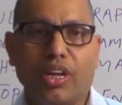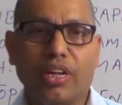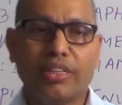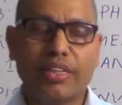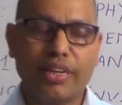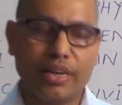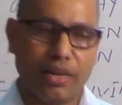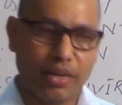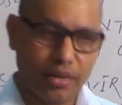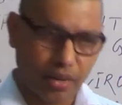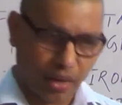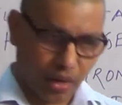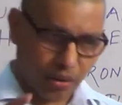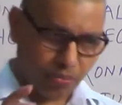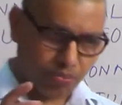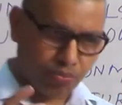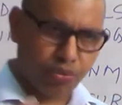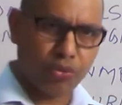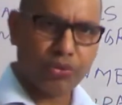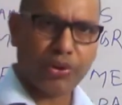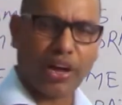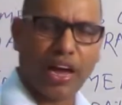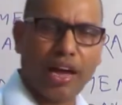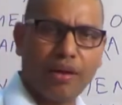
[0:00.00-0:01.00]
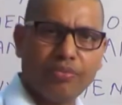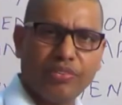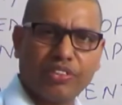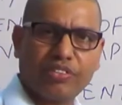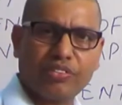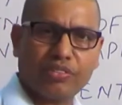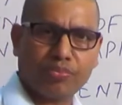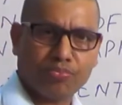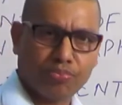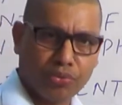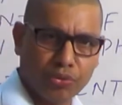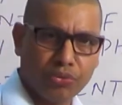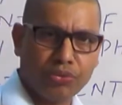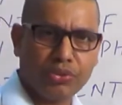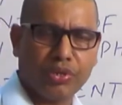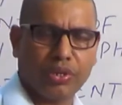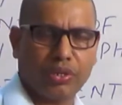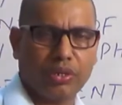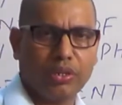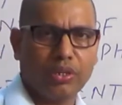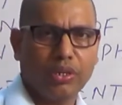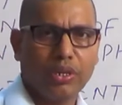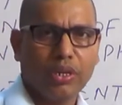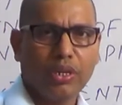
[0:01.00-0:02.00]
Their food habits,
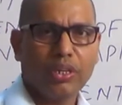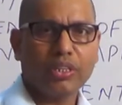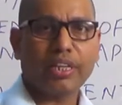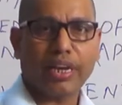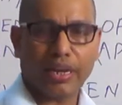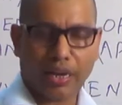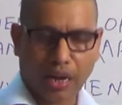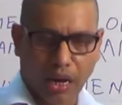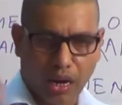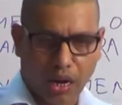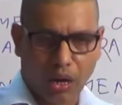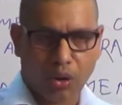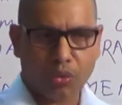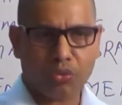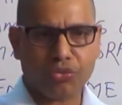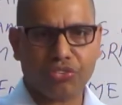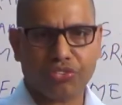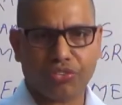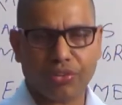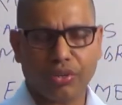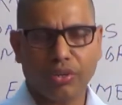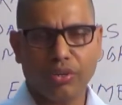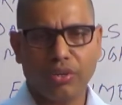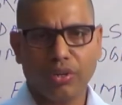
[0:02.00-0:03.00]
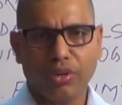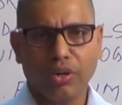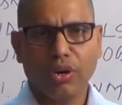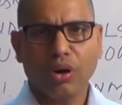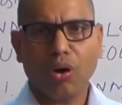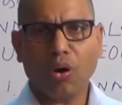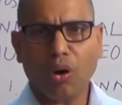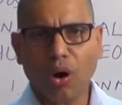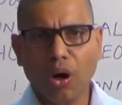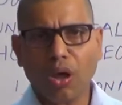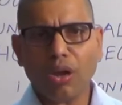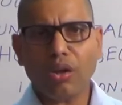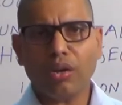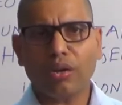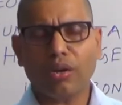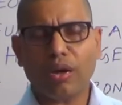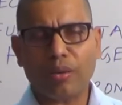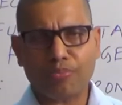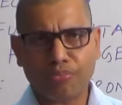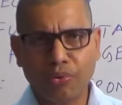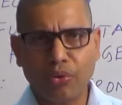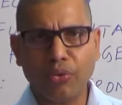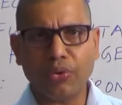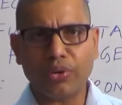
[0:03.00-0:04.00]
their house, all
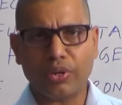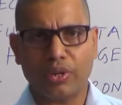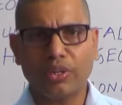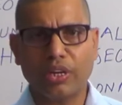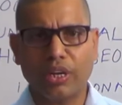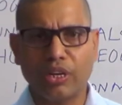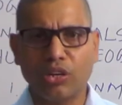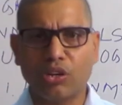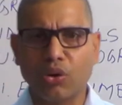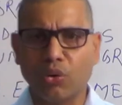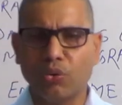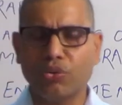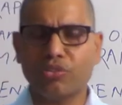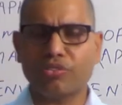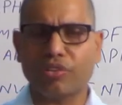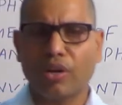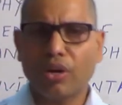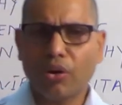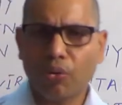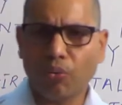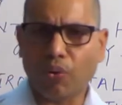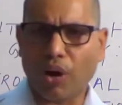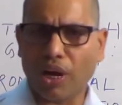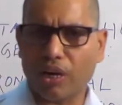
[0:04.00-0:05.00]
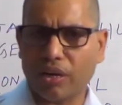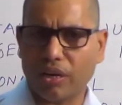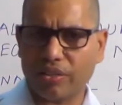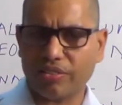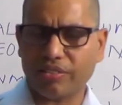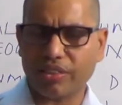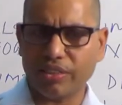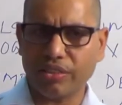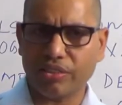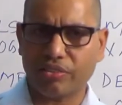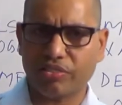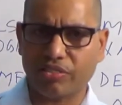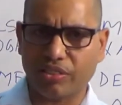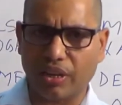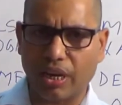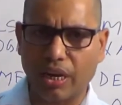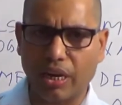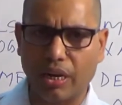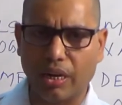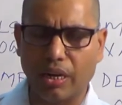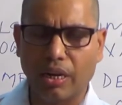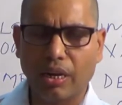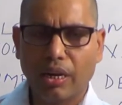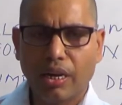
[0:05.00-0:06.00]
food includes walrus and
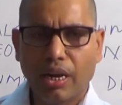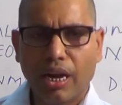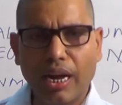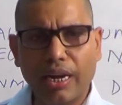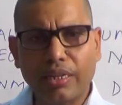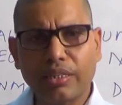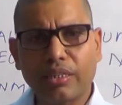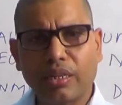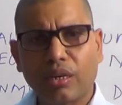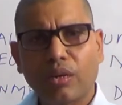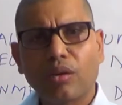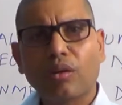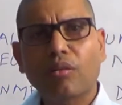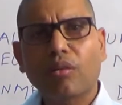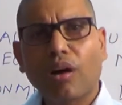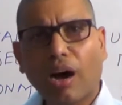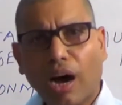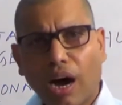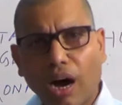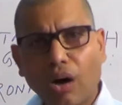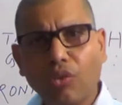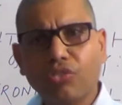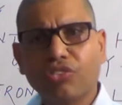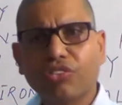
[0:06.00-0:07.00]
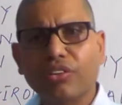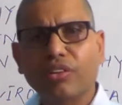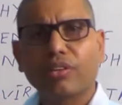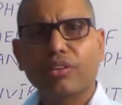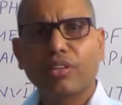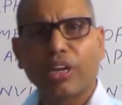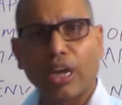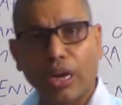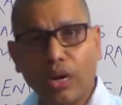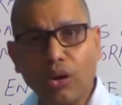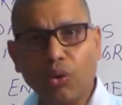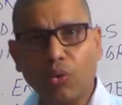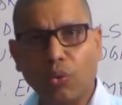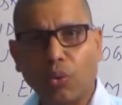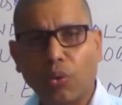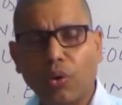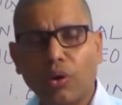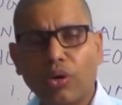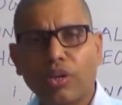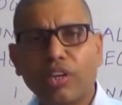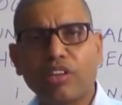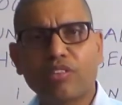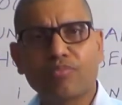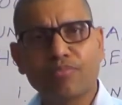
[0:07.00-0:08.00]
seal, and house
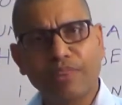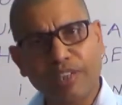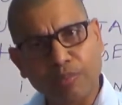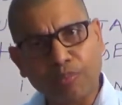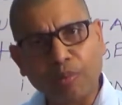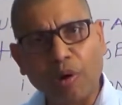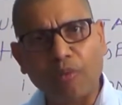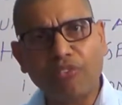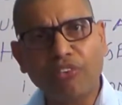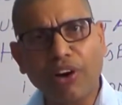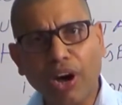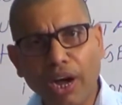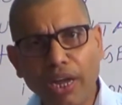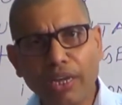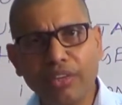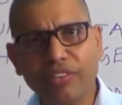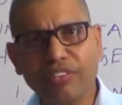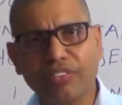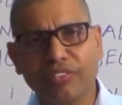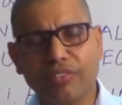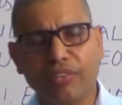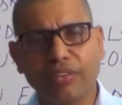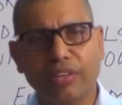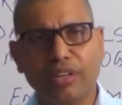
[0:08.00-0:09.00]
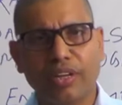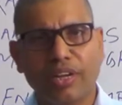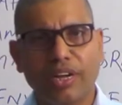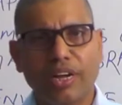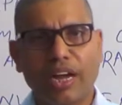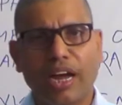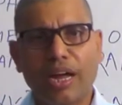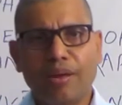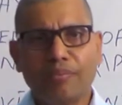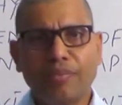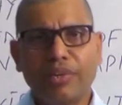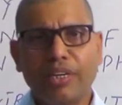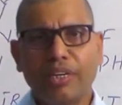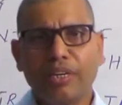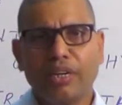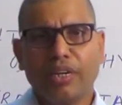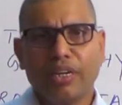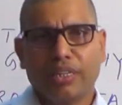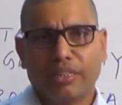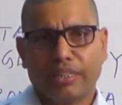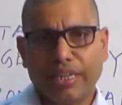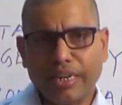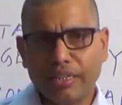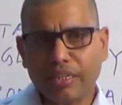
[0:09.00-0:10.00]
igloo is made up of ice. I
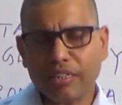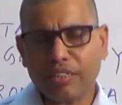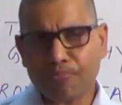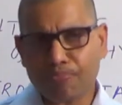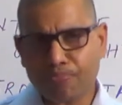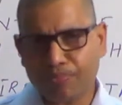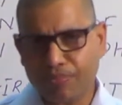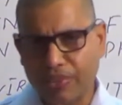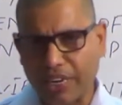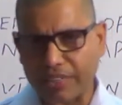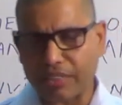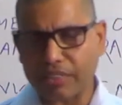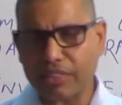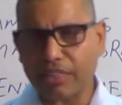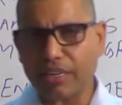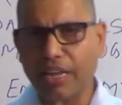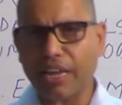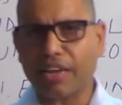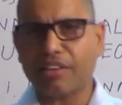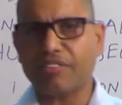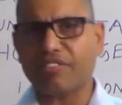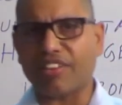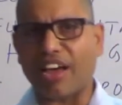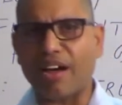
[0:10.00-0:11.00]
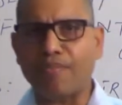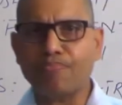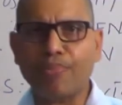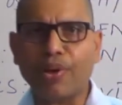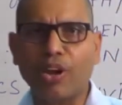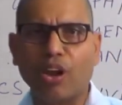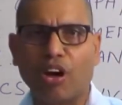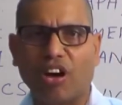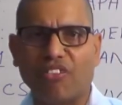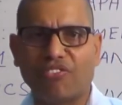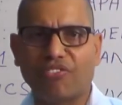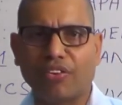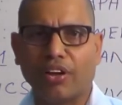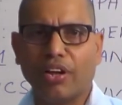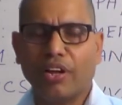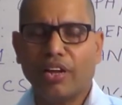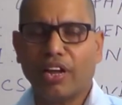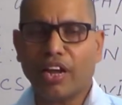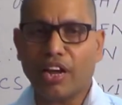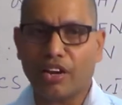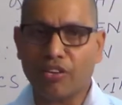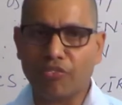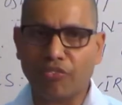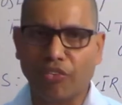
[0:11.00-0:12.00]
mean, that is an example of
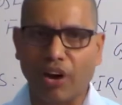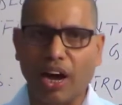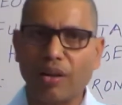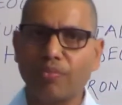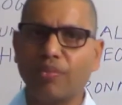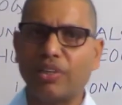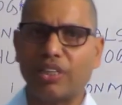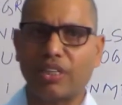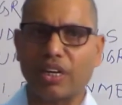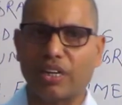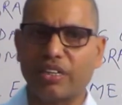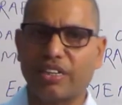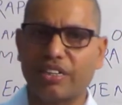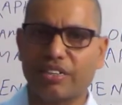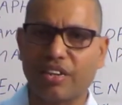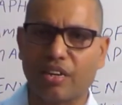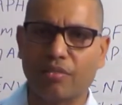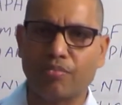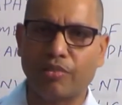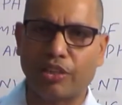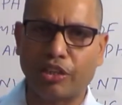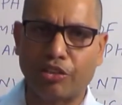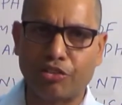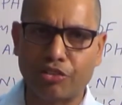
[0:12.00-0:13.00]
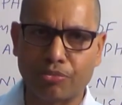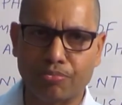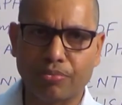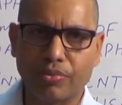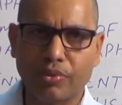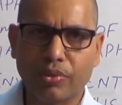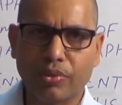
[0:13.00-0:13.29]
environmental determinism.